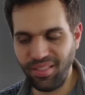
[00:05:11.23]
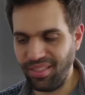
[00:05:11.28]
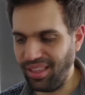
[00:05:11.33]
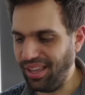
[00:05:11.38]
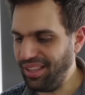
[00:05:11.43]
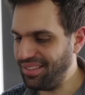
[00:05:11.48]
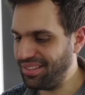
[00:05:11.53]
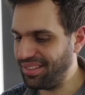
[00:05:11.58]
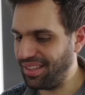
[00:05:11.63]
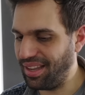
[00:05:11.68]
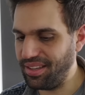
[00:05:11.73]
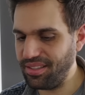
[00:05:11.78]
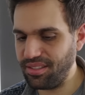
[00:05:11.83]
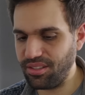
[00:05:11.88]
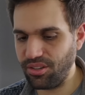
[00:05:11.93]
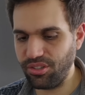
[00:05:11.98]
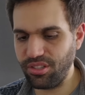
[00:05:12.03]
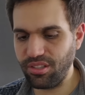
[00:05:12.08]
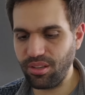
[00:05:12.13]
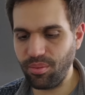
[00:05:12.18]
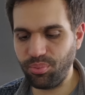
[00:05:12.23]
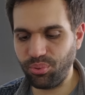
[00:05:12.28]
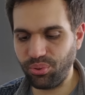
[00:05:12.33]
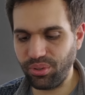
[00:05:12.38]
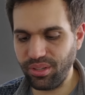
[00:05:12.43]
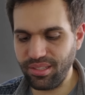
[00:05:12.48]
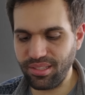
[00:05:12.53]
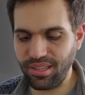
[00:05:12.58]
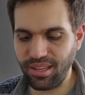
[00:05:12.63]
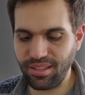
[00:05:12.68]
That's nice. There are some
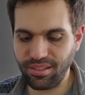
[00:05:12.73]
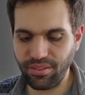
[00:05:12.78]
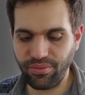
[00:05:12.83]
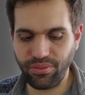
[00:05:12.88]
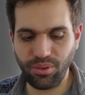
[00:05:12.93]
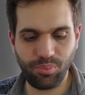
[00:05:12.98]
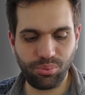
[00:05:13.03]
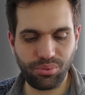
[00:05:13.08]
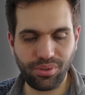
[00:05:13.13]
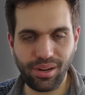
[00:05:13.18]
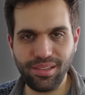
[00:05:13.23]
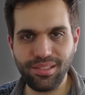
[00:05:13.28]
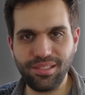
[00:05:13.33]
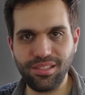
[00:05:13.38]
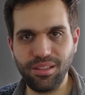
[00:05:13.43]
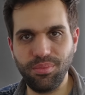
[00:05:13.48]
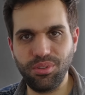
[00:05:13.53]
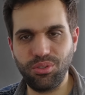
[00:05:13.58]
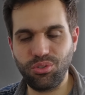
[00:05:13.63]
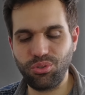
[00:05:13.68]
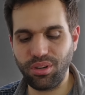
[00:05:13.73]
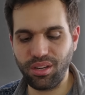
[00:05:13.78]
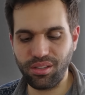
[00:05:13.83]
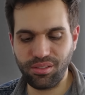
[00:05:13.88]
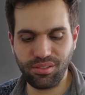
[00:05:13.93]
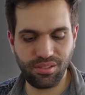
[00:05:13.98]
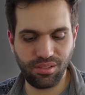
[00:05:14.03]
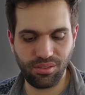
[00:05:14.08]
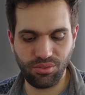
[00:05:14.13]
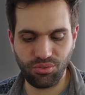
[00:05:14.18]
presets. If you press them, it
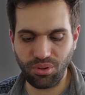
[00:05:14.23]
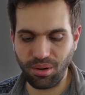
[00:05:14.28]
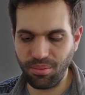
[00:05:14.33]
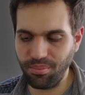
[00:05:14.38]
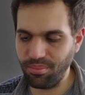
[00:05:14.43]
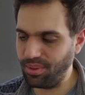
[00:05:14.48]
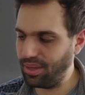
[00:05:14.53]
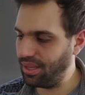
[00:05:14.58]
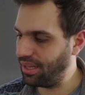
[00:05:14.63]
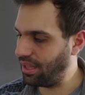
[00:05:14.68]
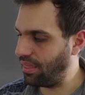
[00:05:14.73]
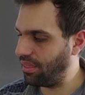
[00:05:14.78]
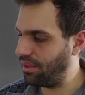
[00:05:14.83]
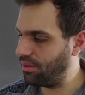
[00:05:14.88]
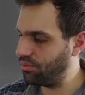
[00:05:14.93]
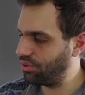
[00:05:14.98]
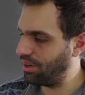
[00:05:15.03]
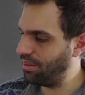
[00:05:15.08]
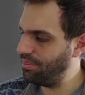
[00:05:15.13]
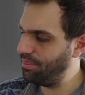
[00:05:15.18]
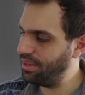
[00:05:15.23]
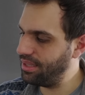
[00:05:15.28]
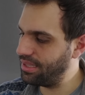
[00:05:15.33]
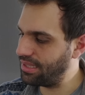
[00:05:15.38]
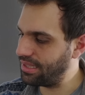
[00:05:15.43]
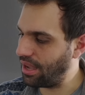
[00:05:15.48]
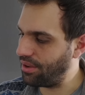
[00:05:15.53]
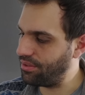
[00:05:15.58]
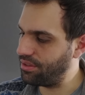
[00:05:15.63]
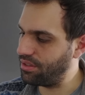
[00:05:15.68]
triggers a drum beat, and the drum beat
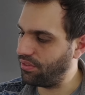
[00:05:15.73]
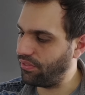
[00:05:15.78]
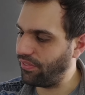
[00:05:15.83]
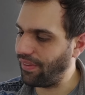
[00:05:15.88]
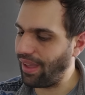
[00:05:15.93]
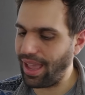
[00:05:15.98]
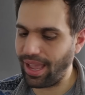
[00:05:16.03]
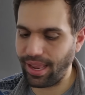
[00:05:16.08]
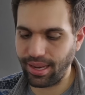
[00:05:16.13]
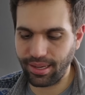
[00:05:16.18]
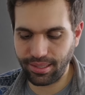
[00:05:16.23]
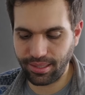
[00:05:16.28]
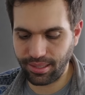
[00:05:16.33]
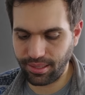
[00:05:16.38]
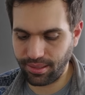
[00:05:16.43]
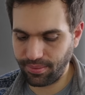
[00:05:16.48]
sounds fat.